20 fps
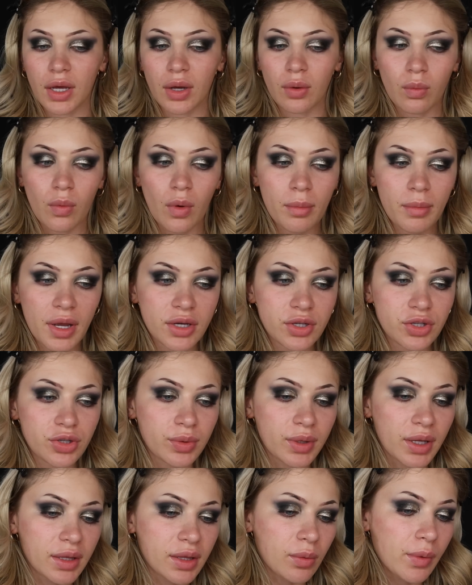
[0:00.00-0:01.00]
Like, what made you
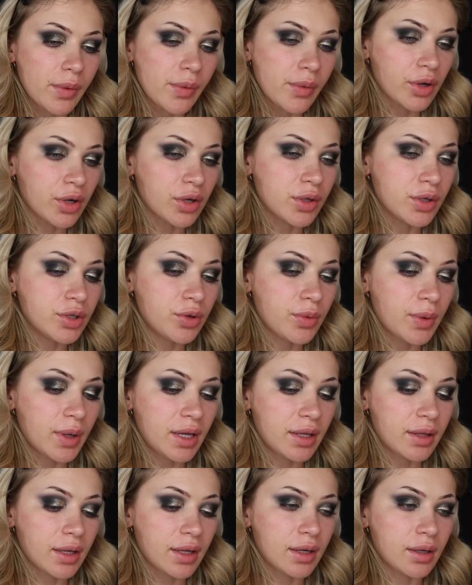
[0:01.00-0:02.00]
think that we were going to do
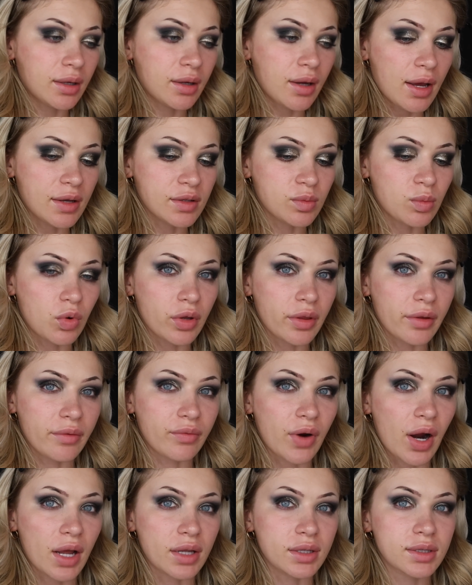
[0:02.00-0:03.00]
anything as more than
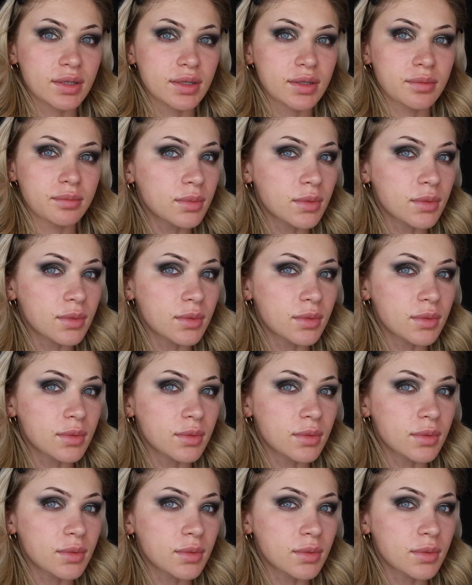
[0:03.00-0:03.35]
friends?